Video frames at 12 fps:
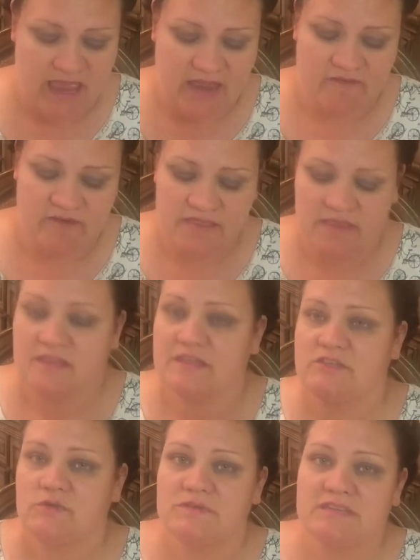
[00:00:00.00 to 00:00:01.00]
Everything
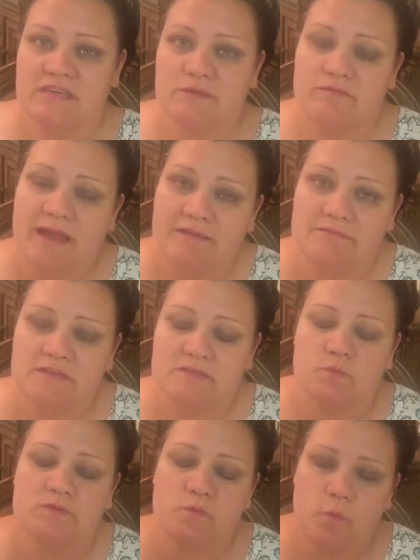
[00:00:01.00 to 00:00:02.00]
that you see around
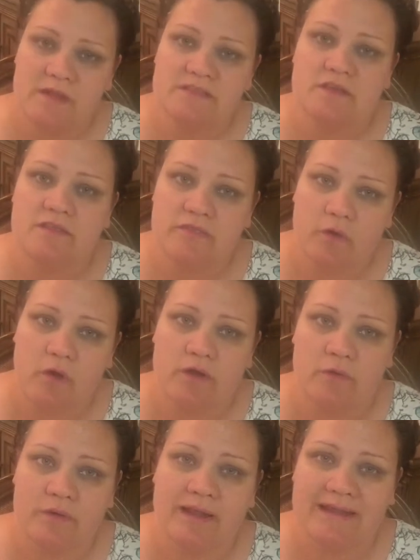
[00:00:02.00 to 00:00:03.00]
us was once a thought
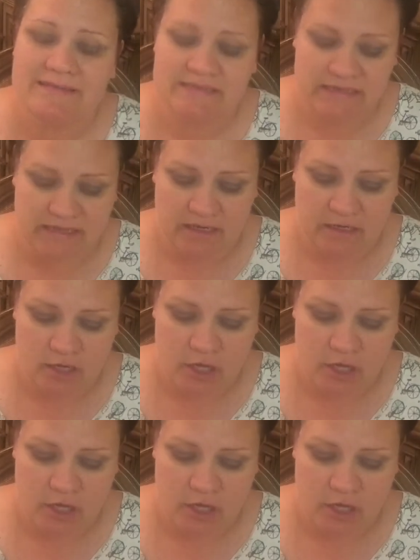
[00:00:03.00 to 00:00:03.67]
or an idea.